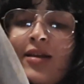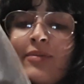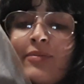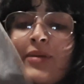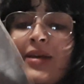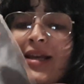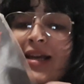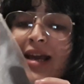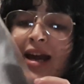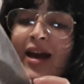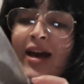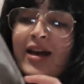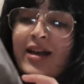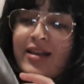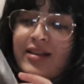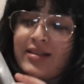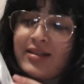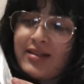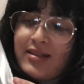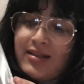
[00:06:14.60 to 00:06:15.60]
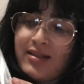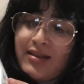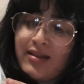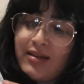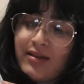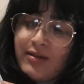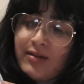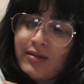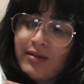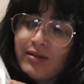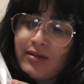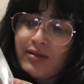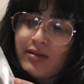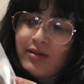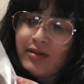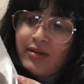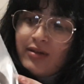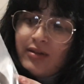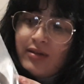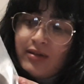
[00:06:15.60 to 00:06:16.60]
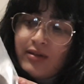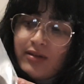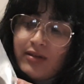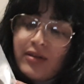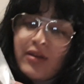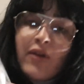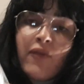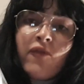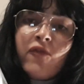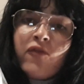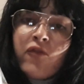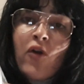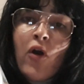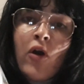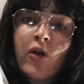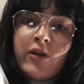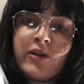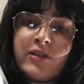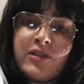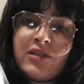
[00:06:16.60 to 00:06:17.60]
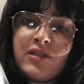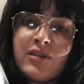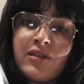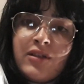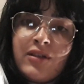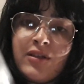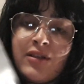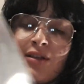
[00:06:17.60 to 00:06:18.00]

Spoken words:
Because the front,